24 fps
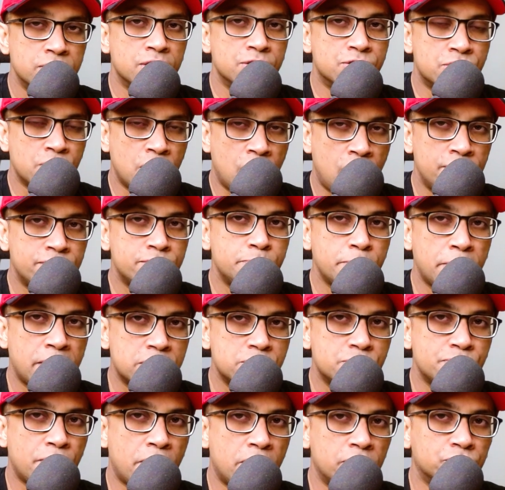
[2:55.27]
The
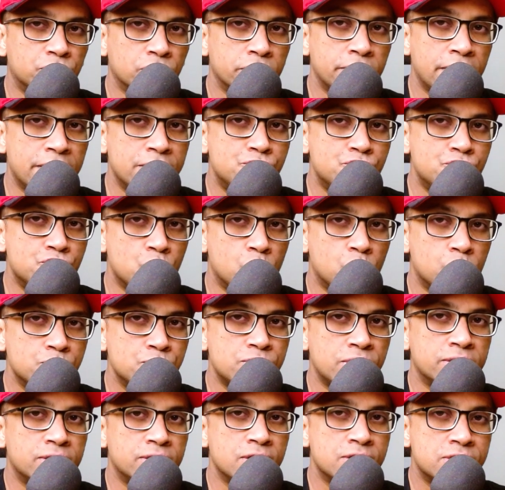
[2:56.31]
softmax function
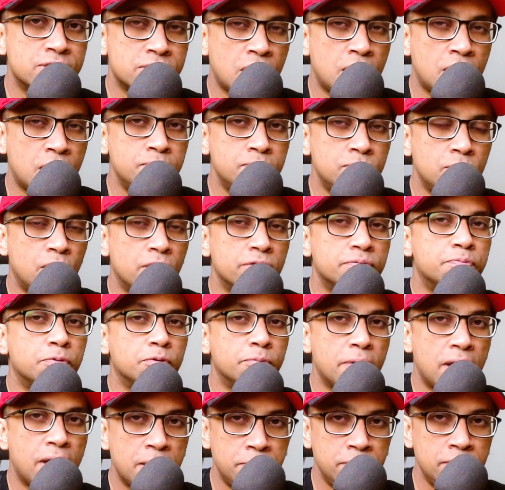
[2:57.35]
ensures that the sum of
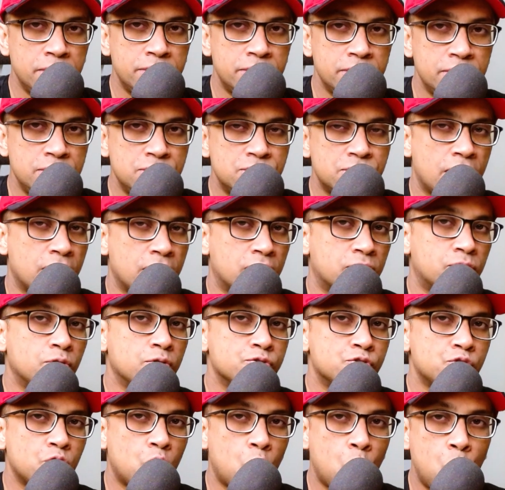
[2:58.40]
probabilities
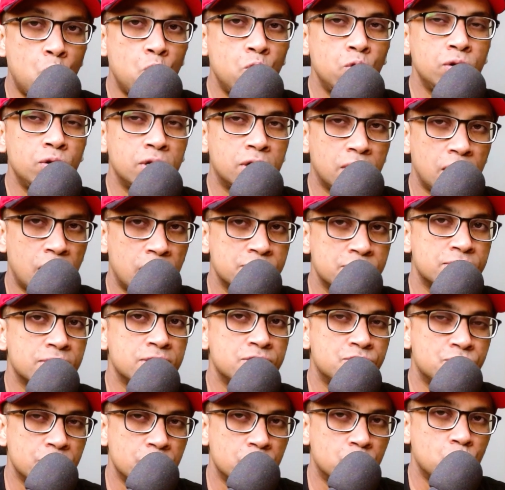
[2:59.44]
across all
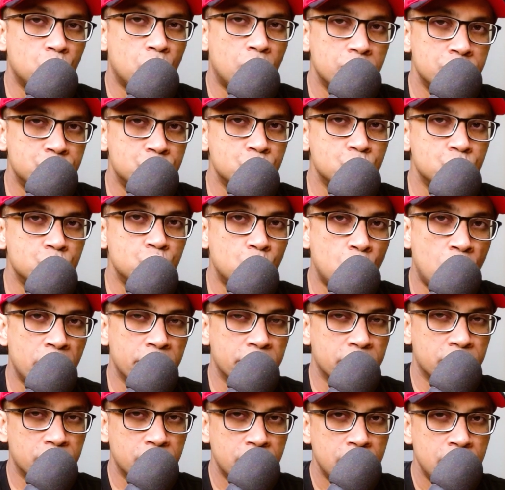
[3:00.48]
classes equal to
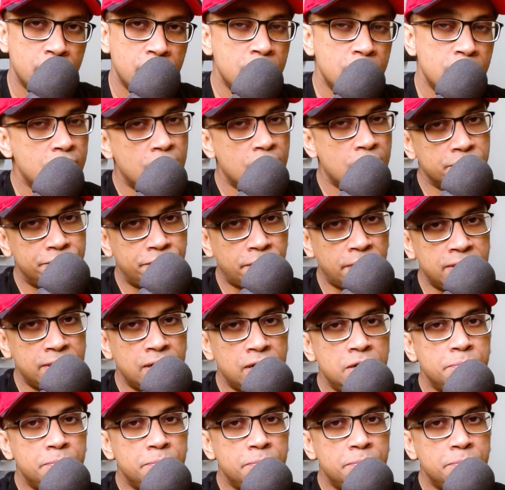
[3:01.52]
1. And finally,